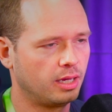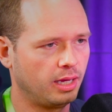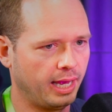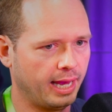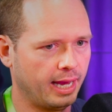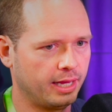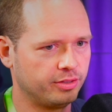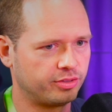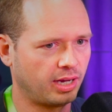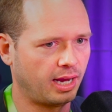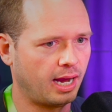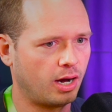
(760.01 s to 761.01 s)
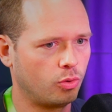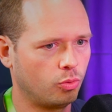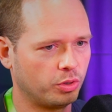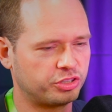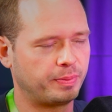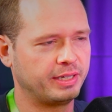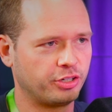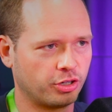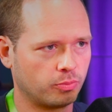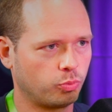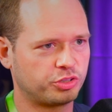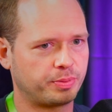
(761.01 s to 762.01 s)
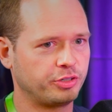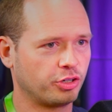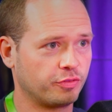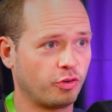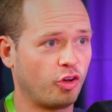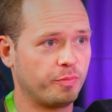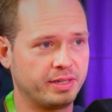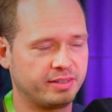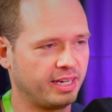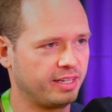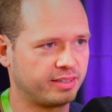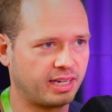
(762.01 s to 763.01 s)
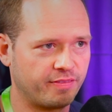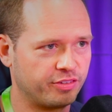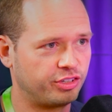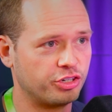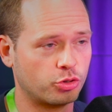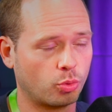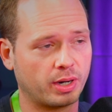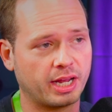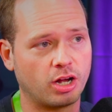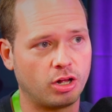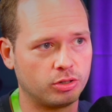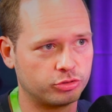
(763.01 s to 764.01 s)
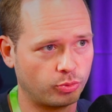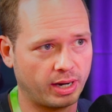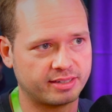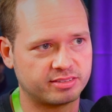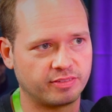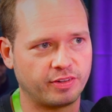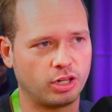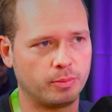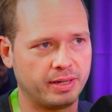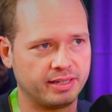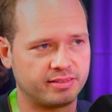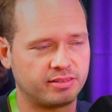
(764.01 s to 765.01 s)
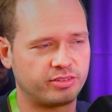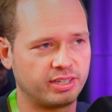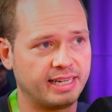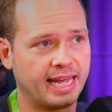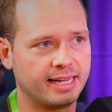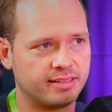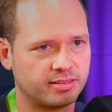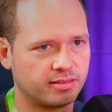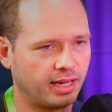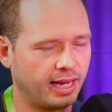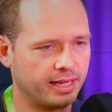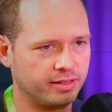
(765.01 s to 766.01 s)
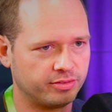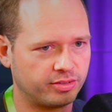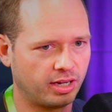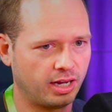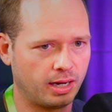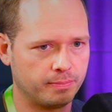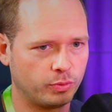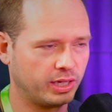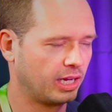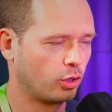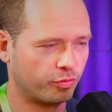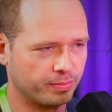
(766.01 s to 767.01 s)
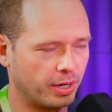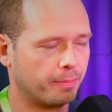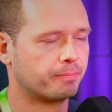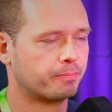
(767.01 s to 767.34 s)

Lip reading: and what's been your involvement in kind of this digital real Drex development to date, and we can kind of go from there.